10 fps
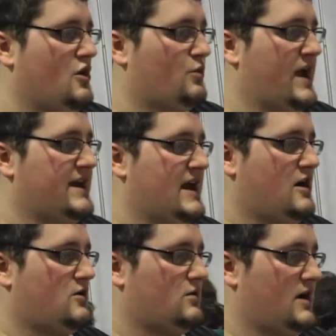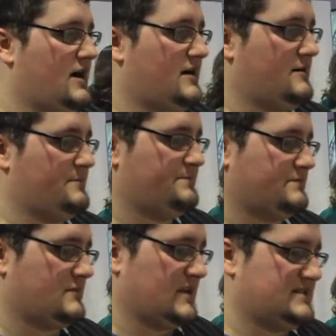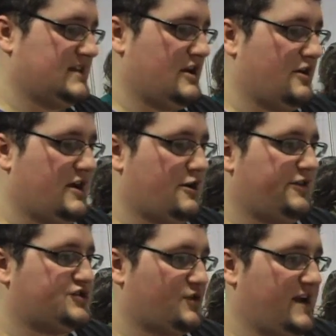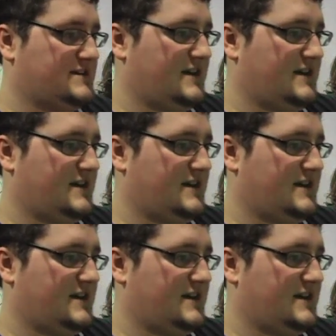Right now, let's see here. Here are the terrain